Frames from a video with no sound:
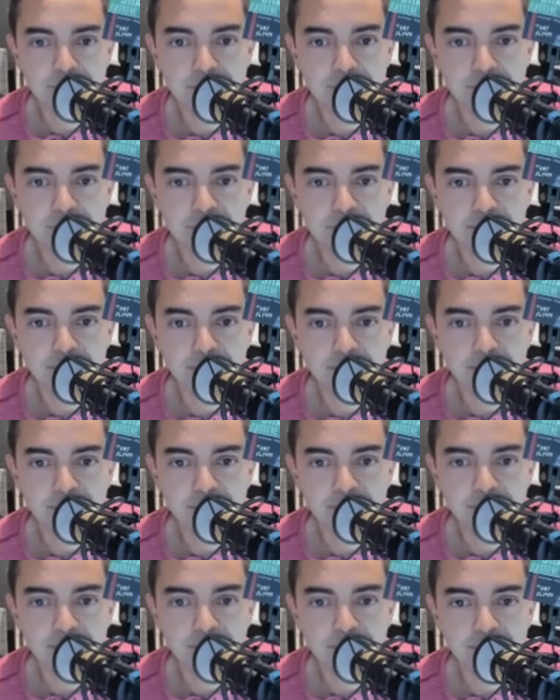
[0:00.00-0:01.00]

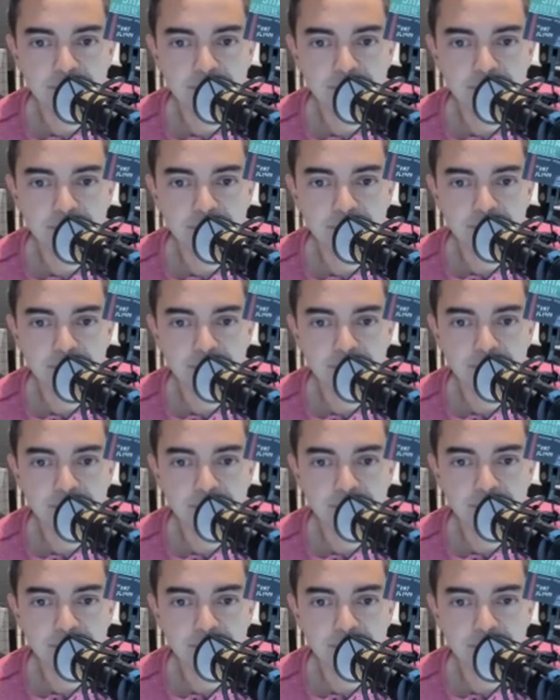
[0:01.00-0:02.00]

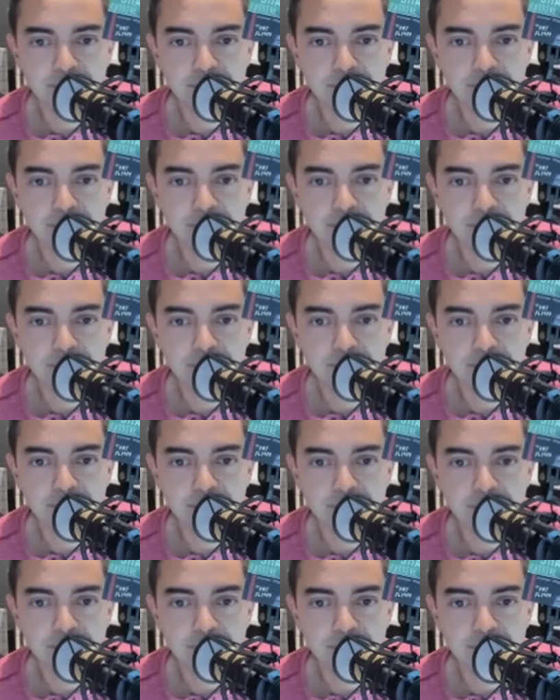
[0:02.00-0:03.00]

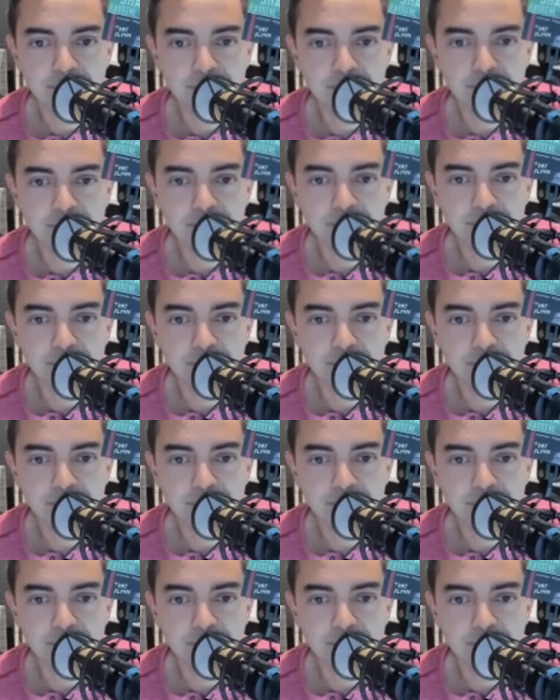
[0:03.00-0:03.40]
This person isn't speaking.